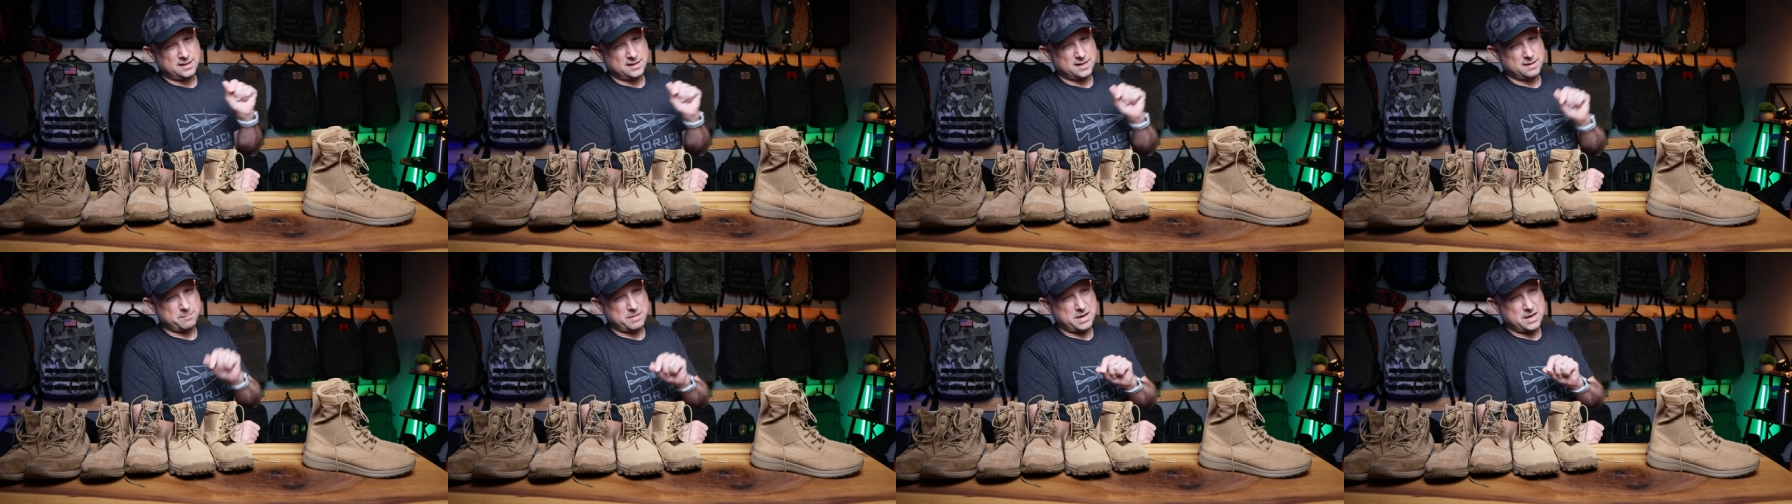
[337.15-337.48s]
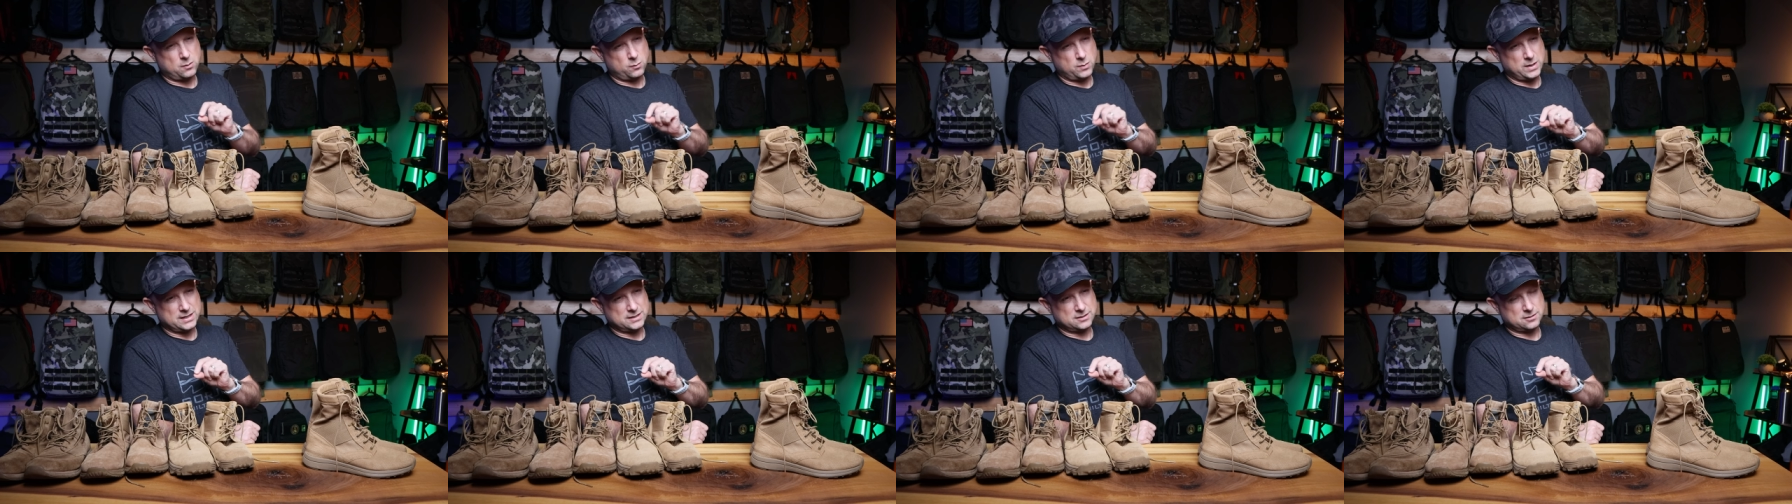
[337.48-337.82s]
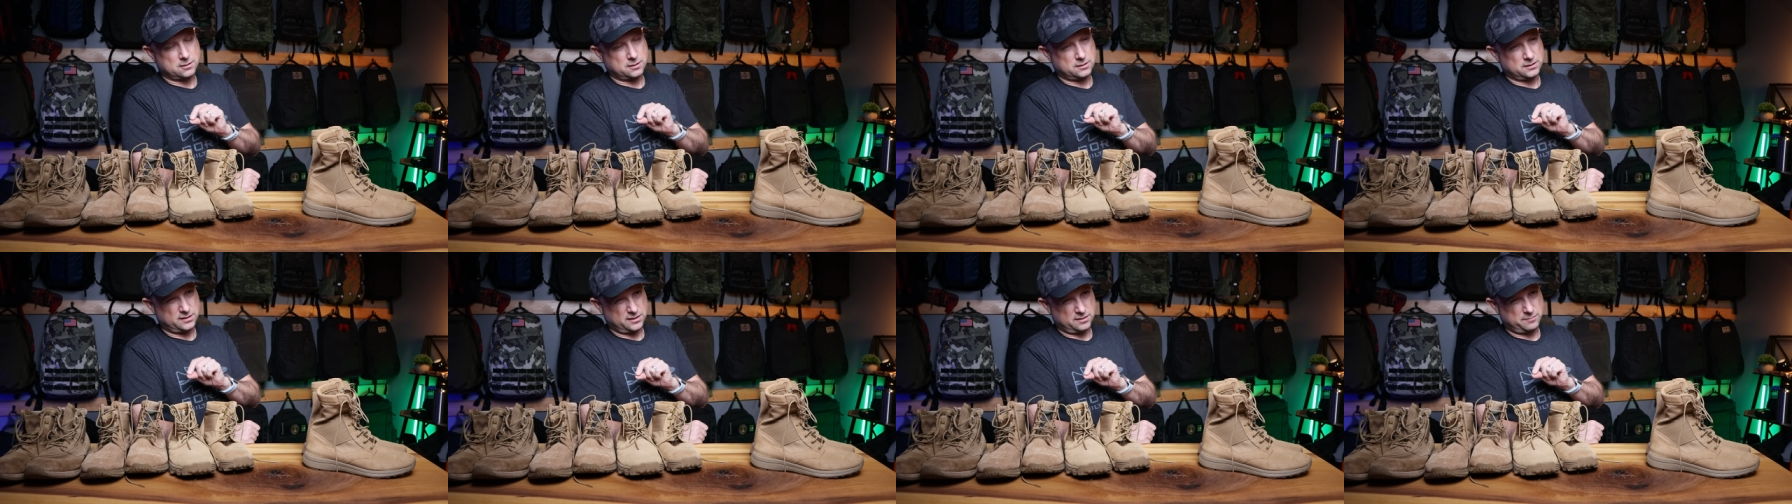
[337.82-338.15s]
Now my weights
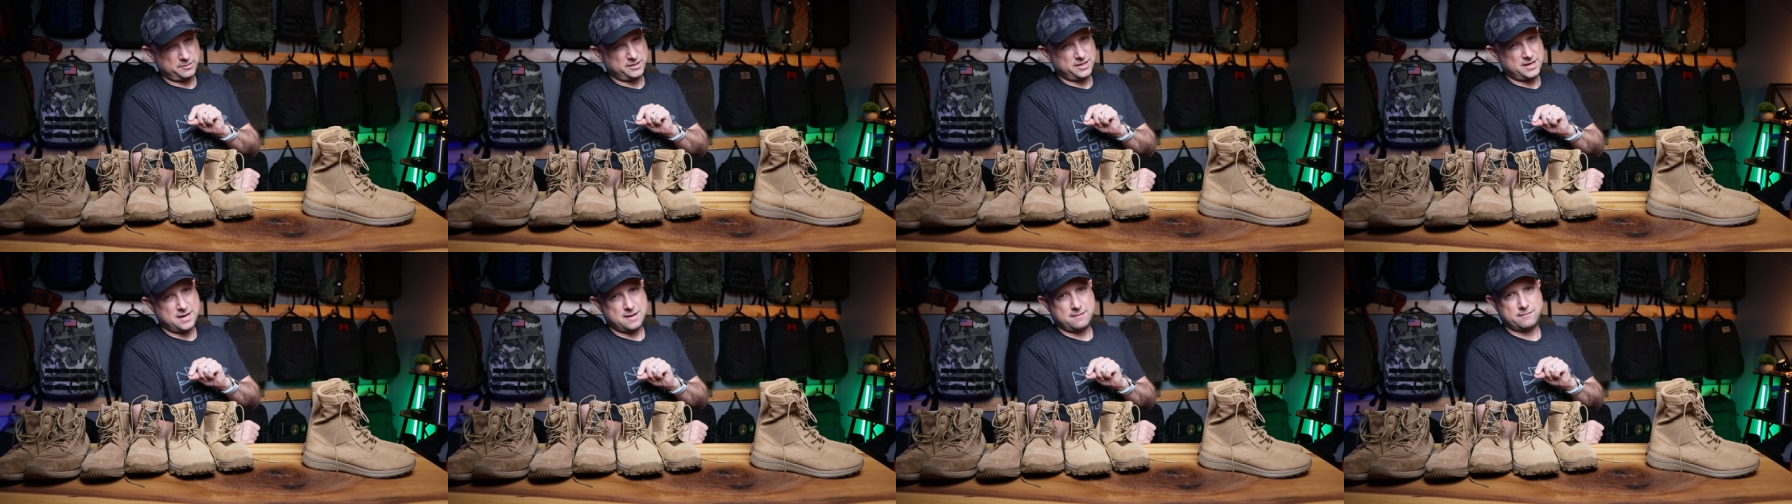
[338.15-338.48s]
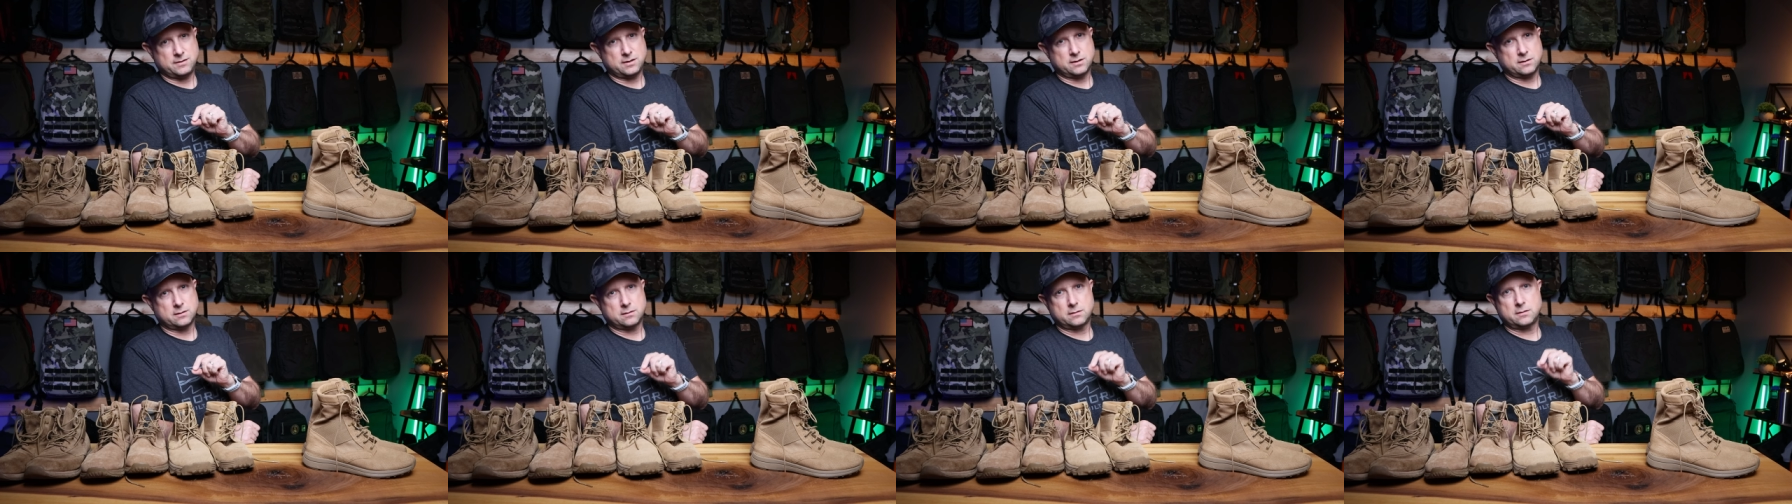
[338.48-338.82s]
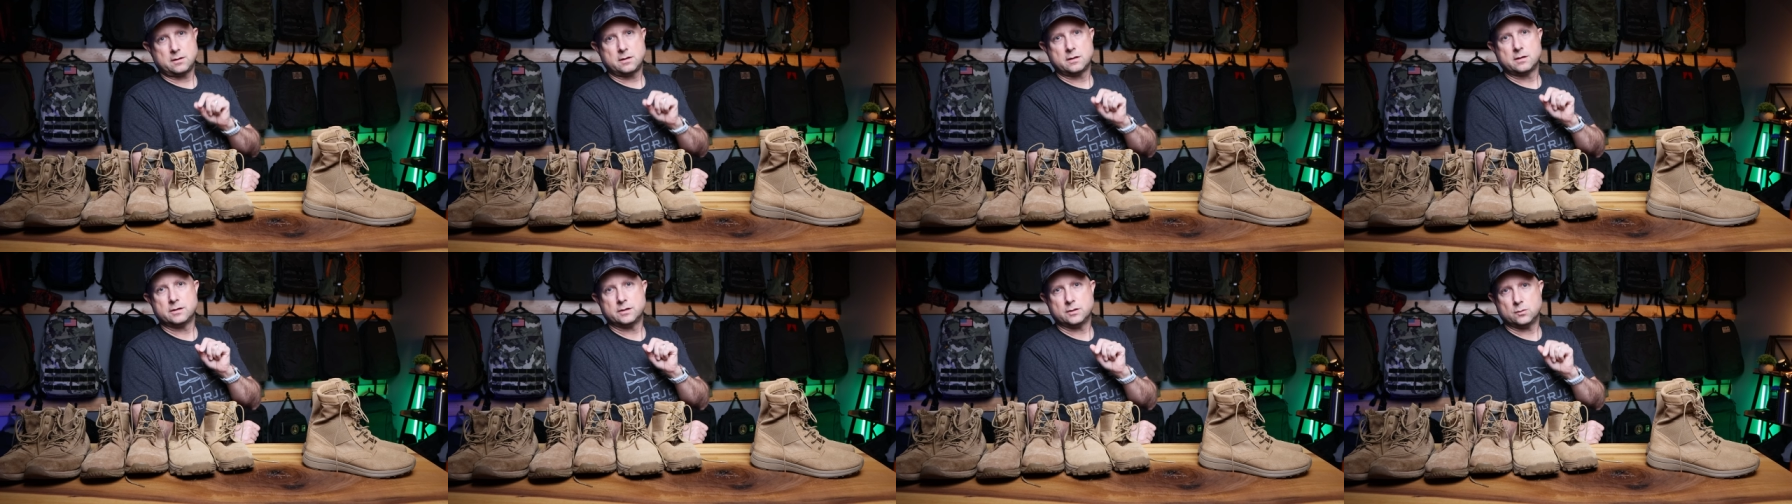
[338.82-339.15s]
are a little bit heavier